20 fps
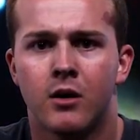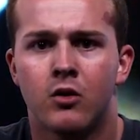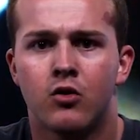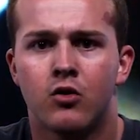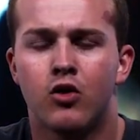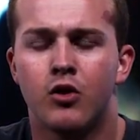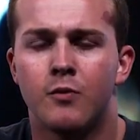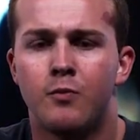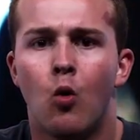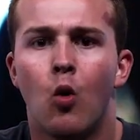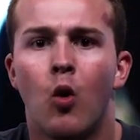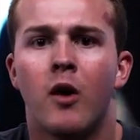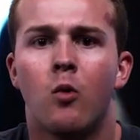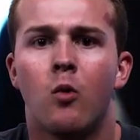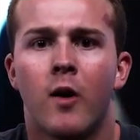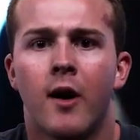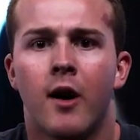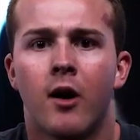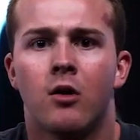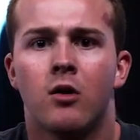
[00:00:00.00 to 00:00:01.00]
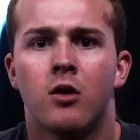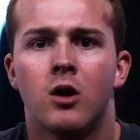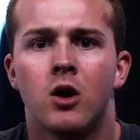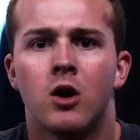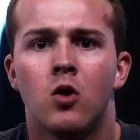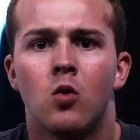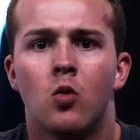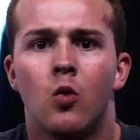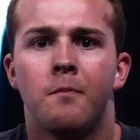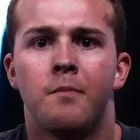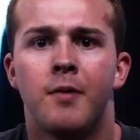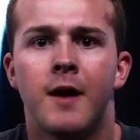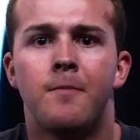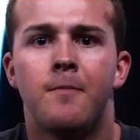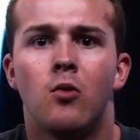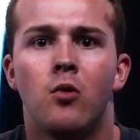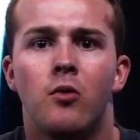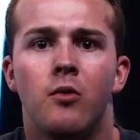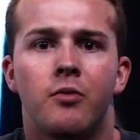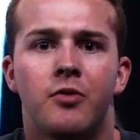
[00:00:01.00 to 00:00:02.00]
to the point where when people